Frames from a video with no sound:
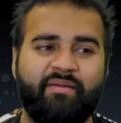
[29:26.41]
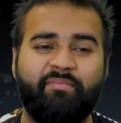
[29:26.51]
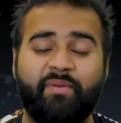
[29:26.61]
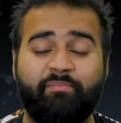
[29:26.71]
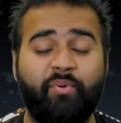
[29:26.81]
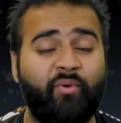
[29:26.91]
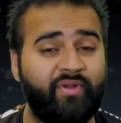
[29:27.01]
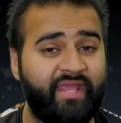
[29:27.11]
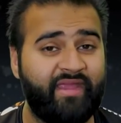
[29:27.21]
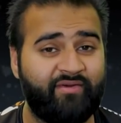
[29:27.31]
but
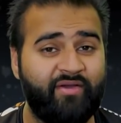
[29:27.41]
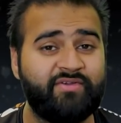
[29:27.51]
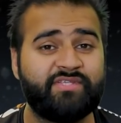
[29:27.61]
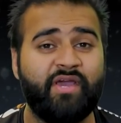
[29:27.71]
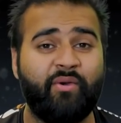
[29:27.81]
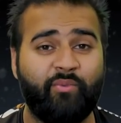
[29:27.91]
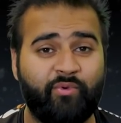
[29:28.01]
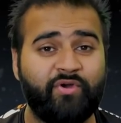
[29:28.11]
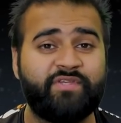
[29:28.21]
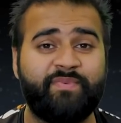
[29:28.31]
Born Heroes
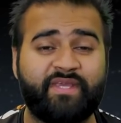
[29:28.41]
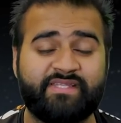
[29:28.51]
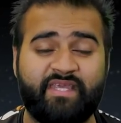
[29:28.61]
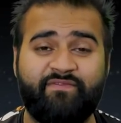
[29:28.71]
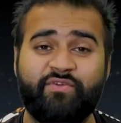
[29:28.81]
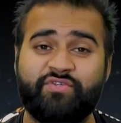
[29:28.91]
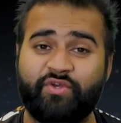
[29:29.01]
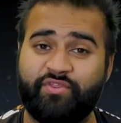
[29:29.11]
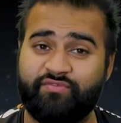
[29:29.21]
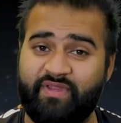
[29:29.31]
would, because if you
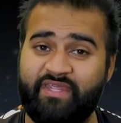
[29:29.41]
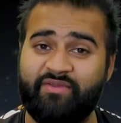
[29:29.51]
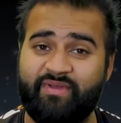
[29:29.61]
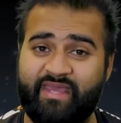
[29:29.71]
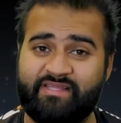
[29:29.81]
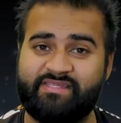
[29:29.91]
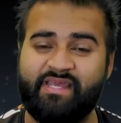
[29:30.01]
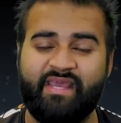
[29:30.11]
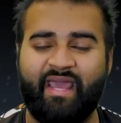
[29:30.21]
took 3 units,